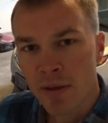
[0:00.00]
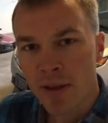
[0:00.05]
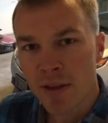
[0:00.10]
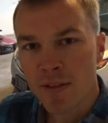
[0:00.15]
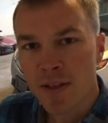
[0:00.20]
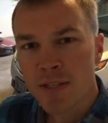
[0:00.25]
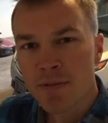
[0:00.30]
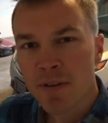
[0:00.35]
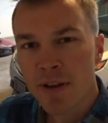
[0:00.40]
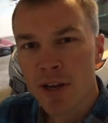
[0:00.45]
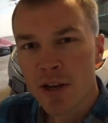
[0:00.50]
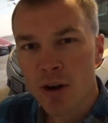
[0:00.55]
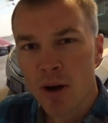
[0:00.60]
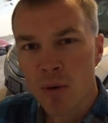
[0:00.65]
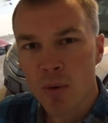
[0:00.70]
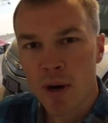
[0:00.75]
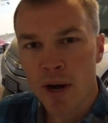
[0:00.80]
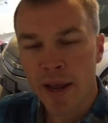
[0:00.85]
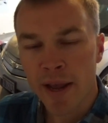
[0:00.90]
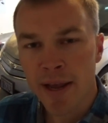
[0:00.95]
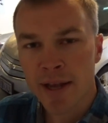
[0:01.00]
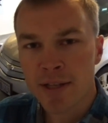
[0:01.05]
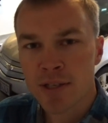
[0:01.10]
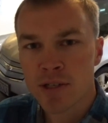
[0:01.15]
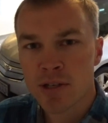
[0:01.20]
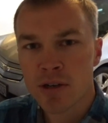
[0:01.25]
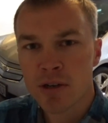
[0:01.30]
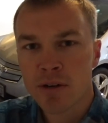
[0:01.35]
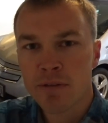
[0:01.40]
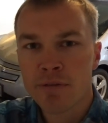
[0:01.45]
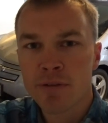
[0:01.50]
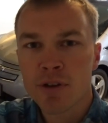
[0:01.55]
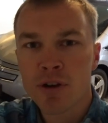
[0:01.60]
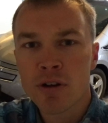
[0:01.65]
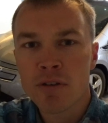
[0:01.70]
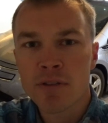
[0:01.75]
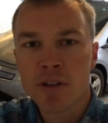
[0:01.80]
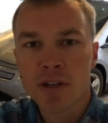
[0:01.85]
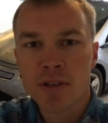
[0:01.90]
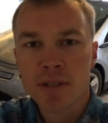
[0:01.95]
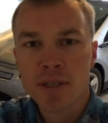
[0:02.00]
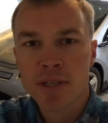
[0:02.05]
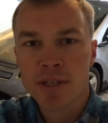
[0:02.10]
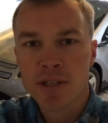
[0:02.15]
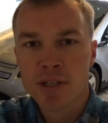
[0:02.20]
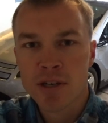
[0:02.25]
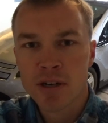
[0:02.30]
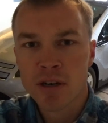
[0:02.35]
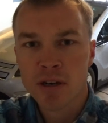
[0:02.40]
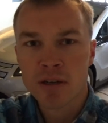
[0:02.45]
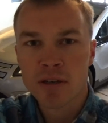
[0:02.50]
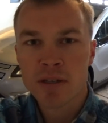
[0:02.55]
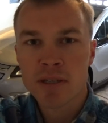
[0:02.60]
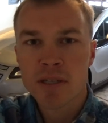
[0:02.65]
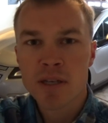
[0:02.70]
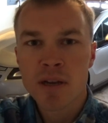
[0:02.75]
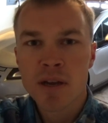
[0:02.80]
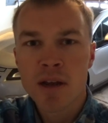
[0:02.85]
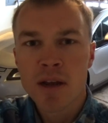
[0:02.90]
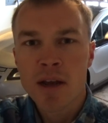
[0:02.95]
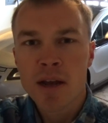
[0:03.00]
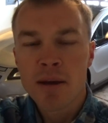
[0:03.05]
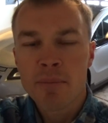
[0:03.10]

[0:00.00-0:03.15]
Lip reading: In this video, I want to answer a few of those concerns